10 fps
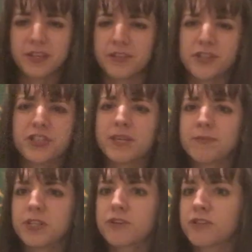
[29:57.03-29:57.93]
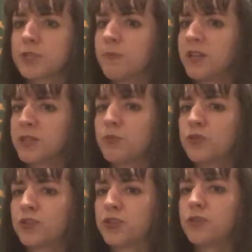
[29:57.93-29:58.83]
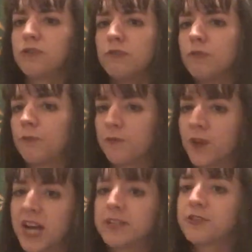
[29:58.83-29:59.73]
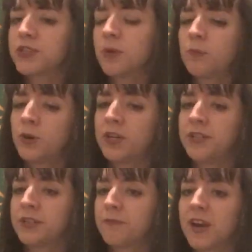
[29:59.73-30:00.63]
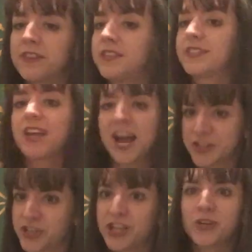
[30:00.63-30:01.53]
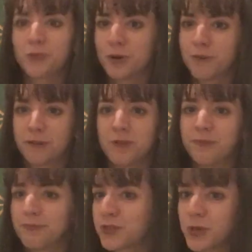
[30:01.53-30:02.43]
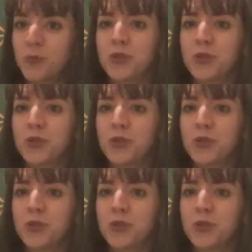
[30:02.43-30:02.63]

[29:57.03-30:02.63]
just seems irresponsible to find this gotcha quote from someone